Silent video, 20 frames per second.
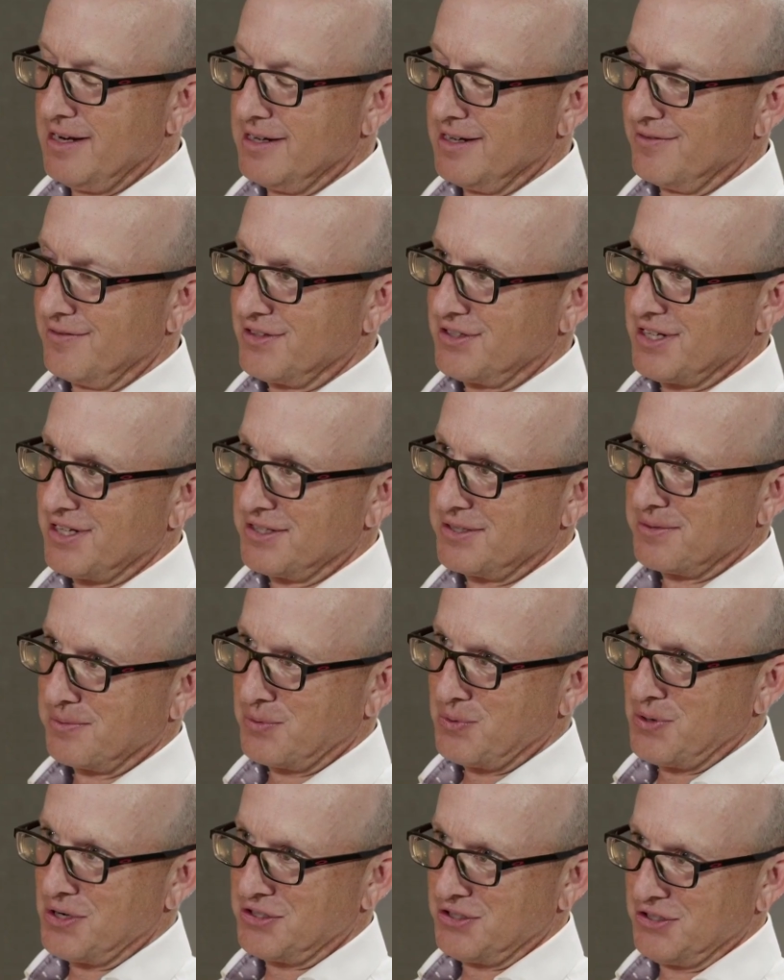kind enough to send
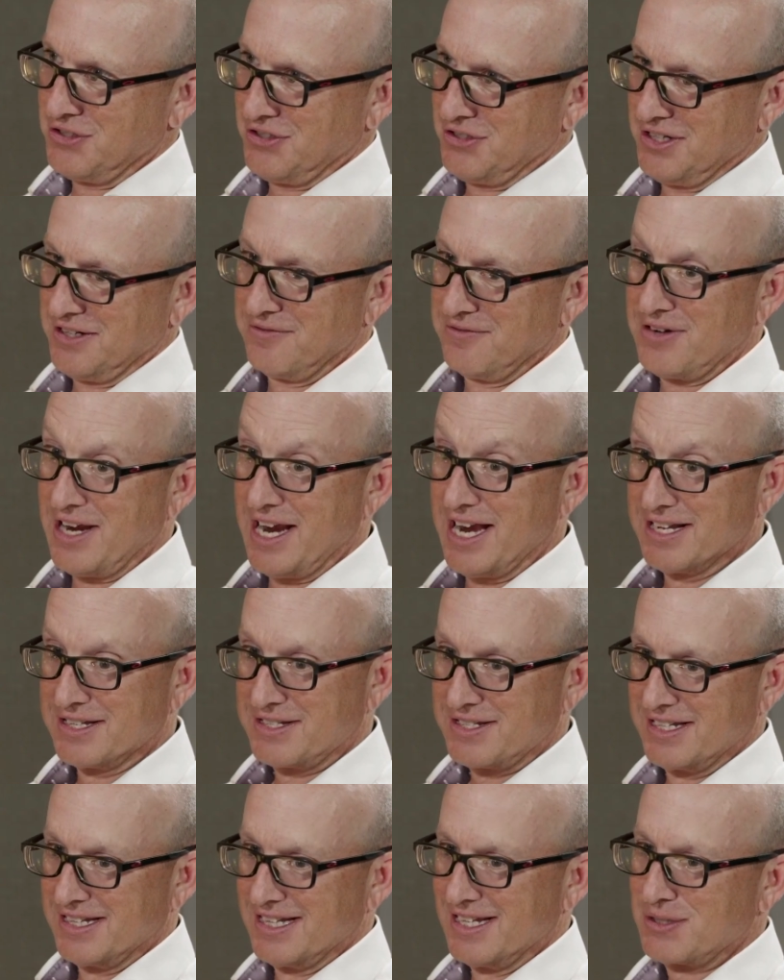some questions in advance,